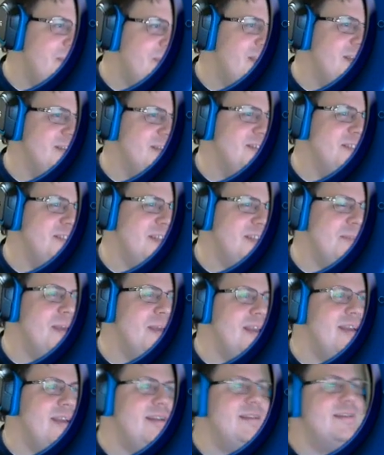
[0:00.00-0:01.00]
because she
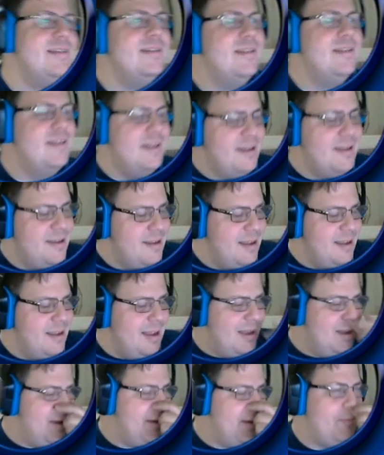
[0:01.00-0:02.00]
made
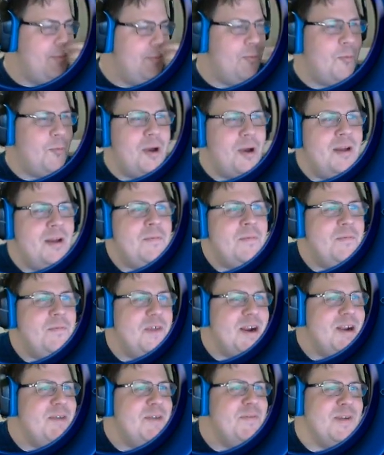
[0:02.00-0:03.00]
one
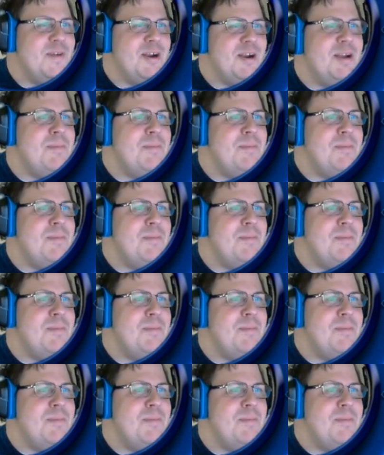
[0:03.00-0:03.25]
very, very